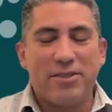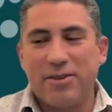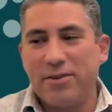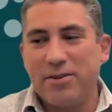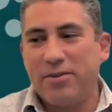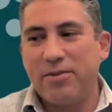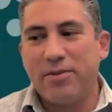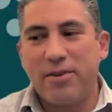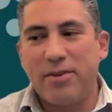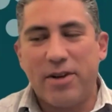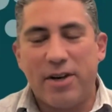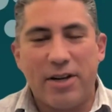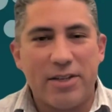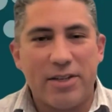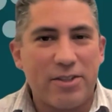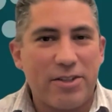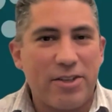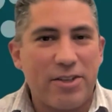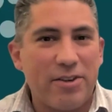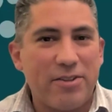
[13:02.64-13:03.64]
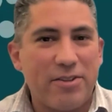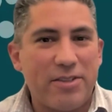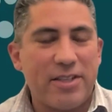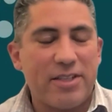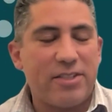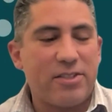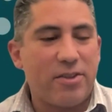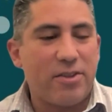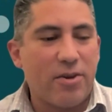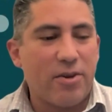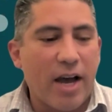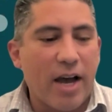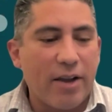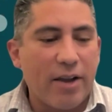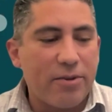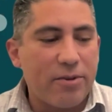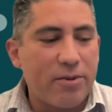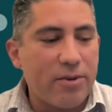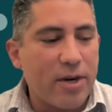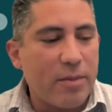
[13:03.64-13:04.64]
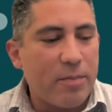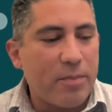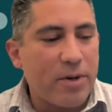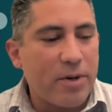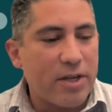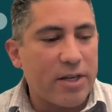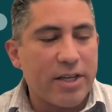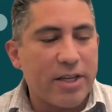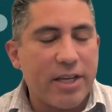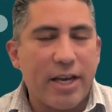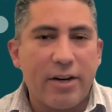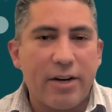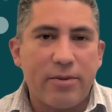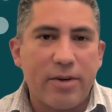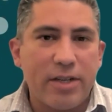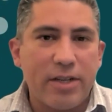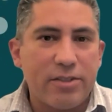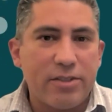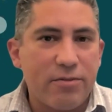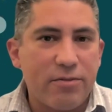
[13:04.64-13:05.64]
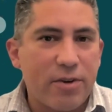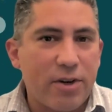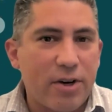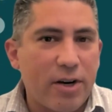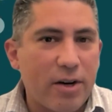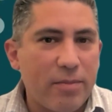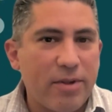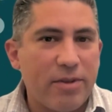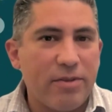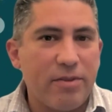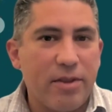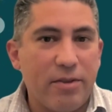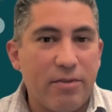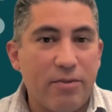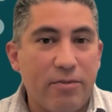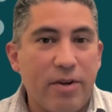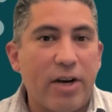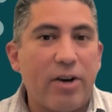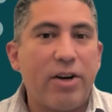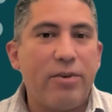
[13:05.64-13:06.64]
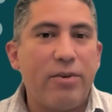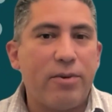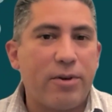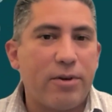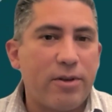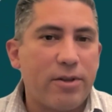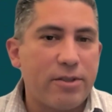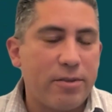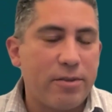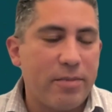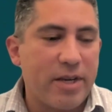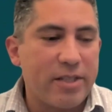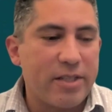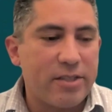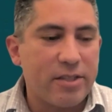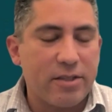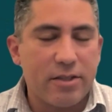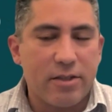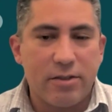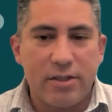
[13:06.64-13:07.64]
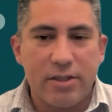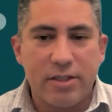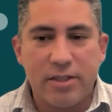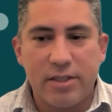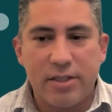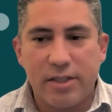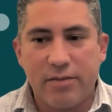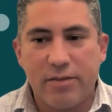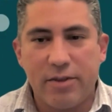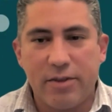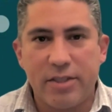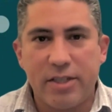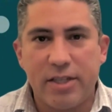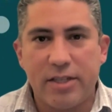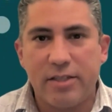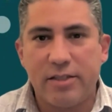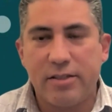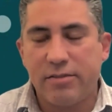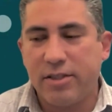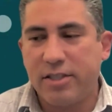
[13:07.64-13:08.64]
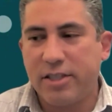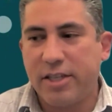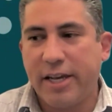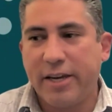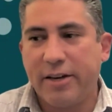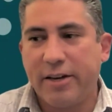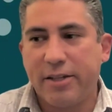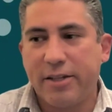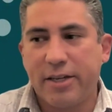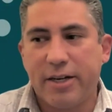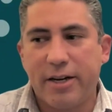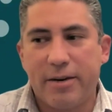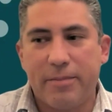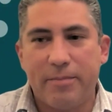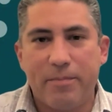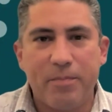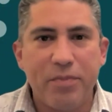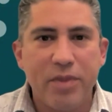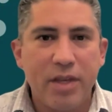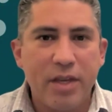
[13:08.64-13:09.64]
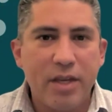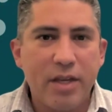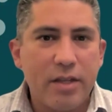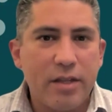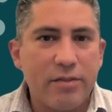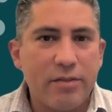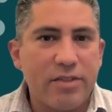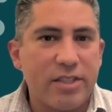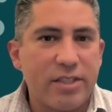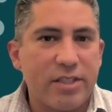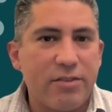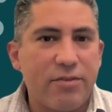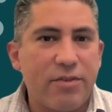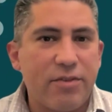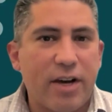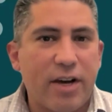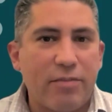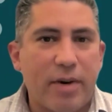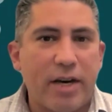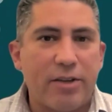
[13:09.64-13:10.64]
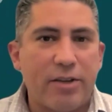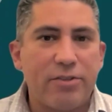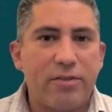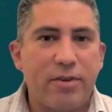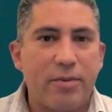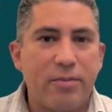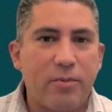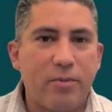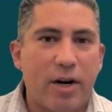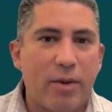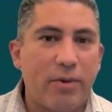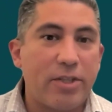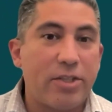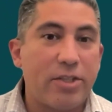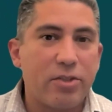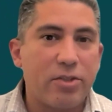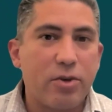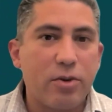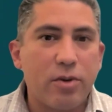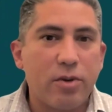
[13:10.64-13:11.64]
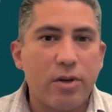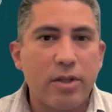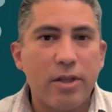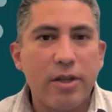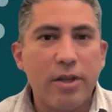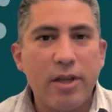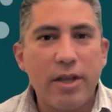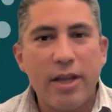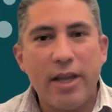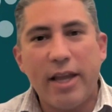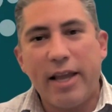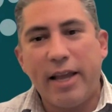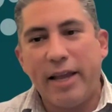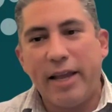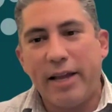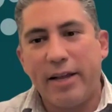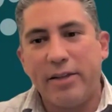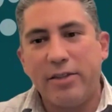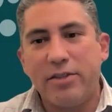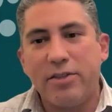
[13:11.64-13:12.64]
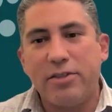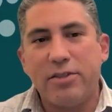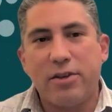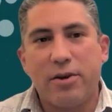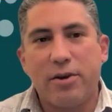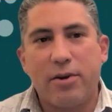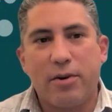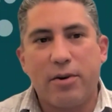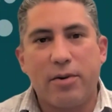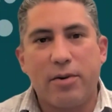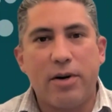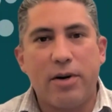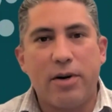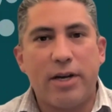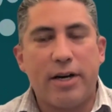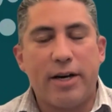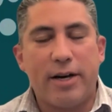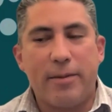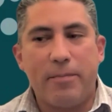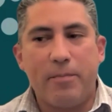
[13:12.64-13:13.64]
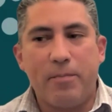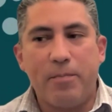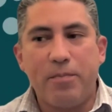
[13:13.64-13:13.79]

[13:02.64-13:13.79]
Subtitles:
also circuitous. So I grew up on a cattle ranch and farm in very rural New Mexico, just to give you a sense of scale. Lived 65 miles from where I went to school. And so